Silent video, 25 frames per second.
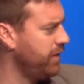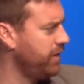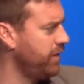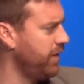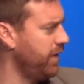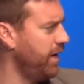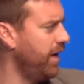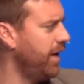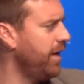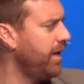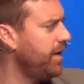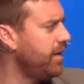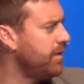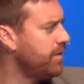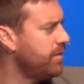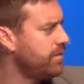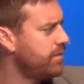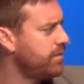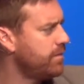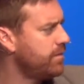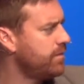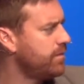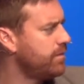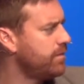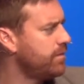today,
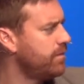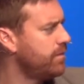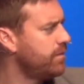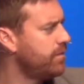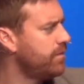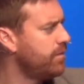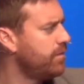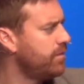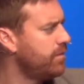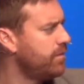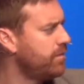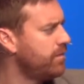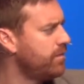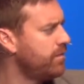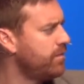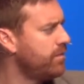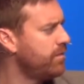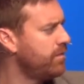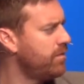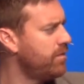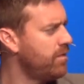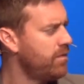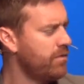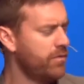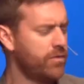
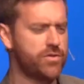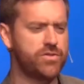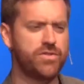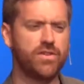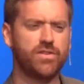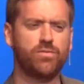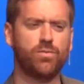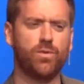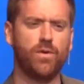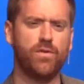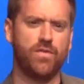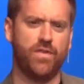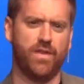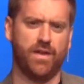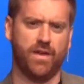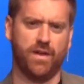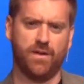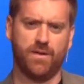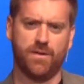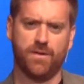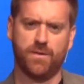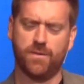for just one thing,